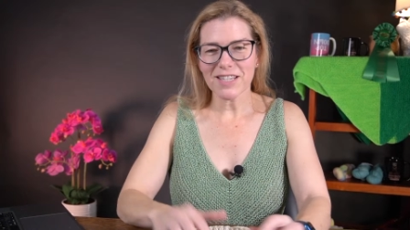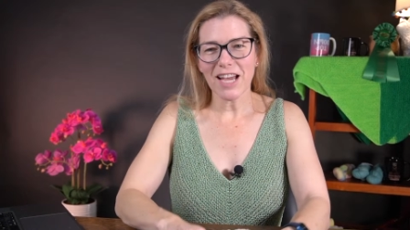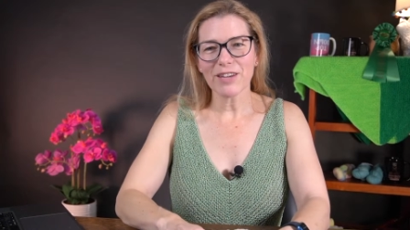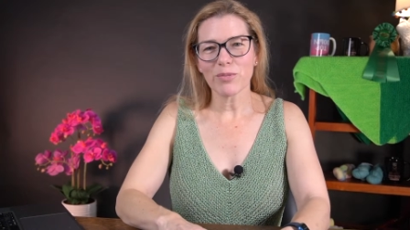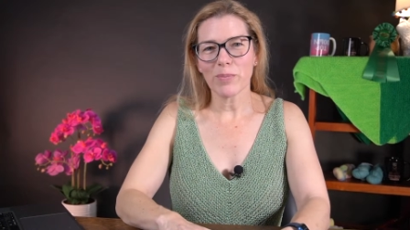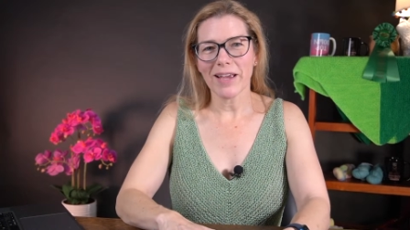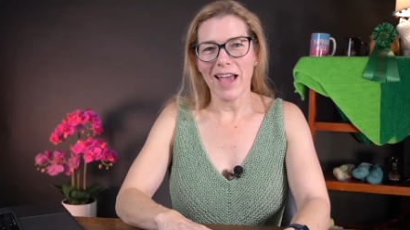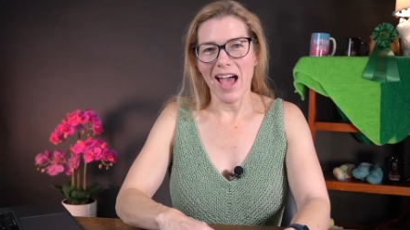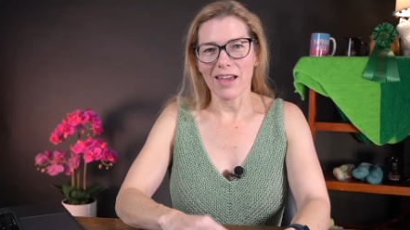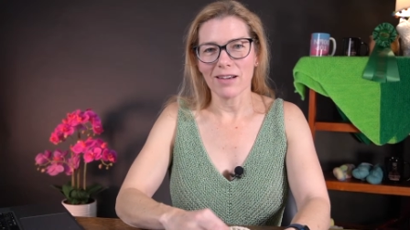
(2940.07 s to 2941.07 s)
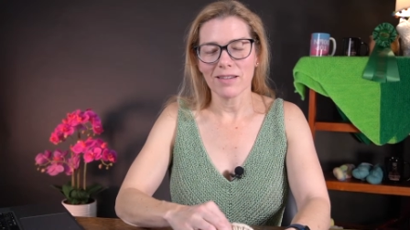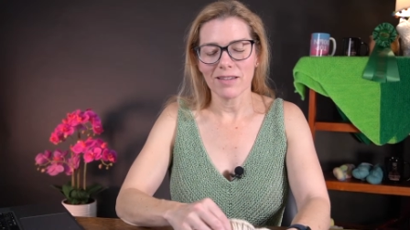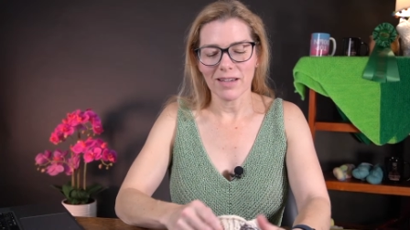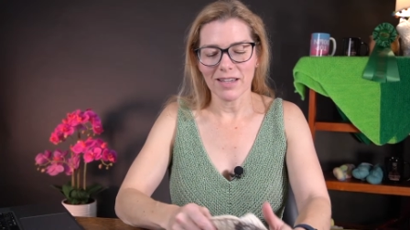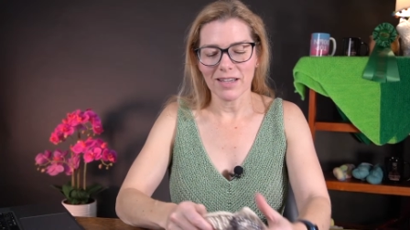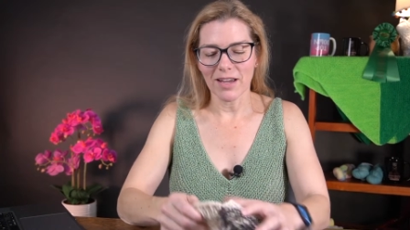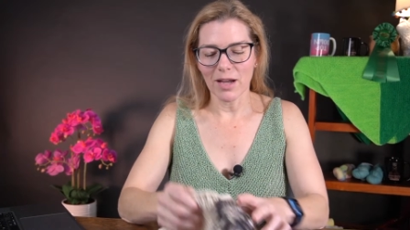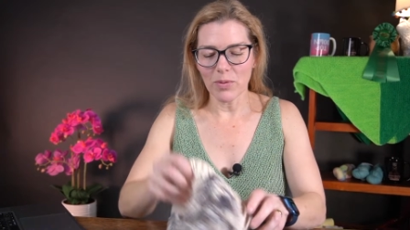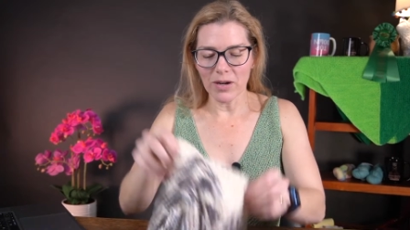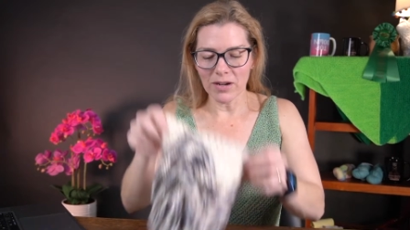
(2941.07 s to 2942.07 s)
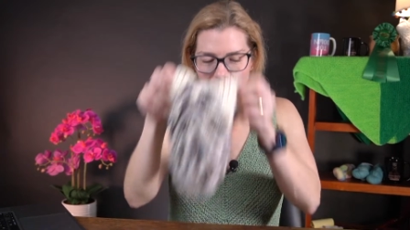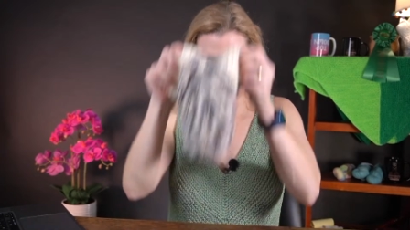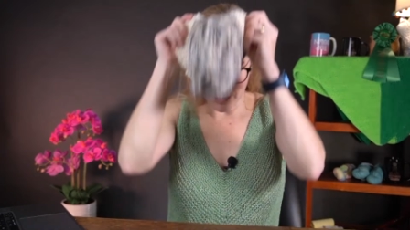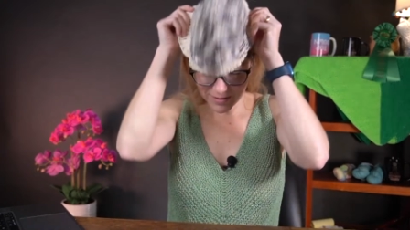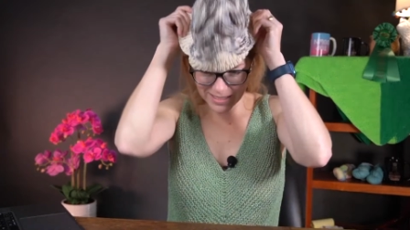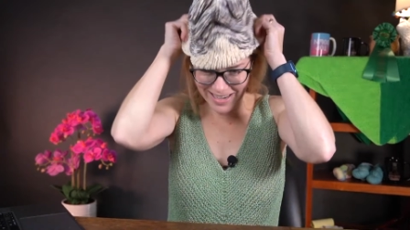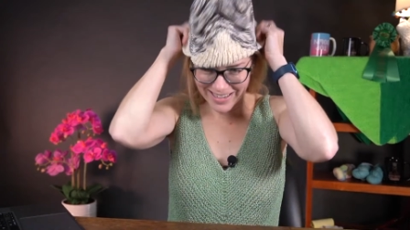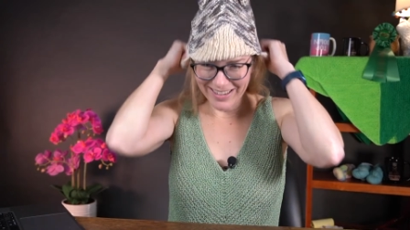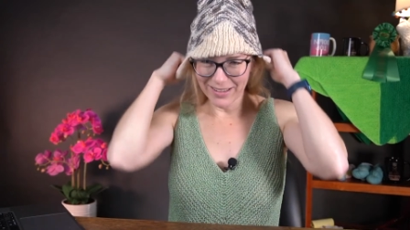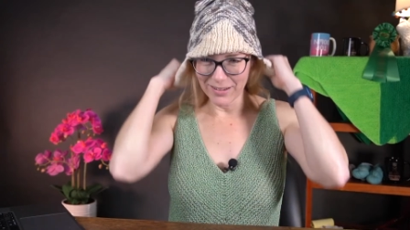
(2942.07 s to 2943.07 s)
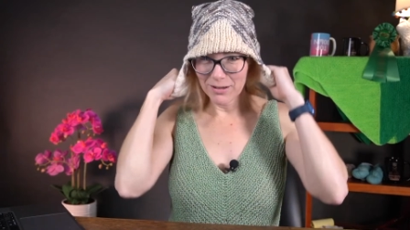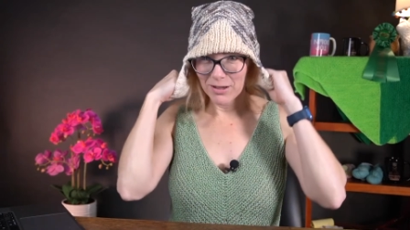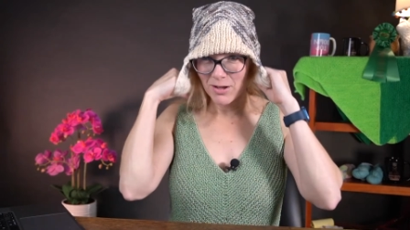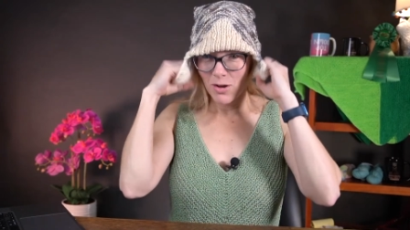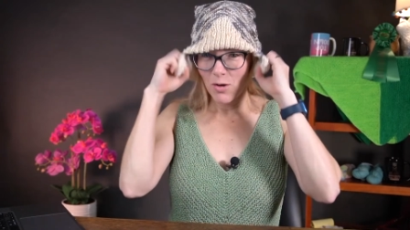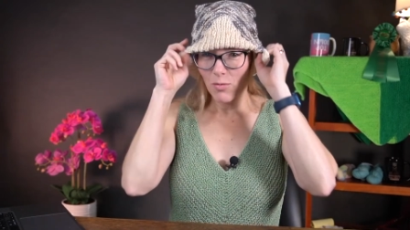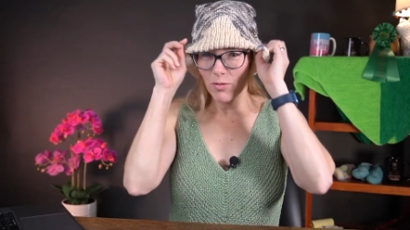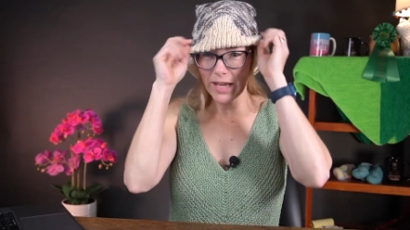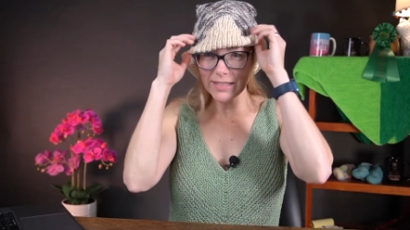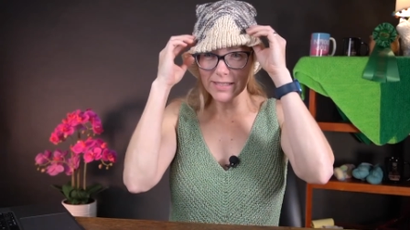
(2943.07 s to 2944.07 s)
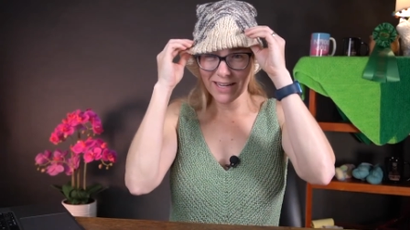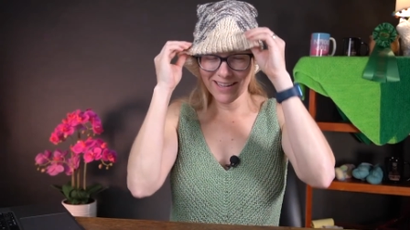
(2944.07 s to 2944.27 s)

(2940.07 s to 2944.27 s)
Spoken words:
kind of a big hat, and I put it on and I was like, well, that's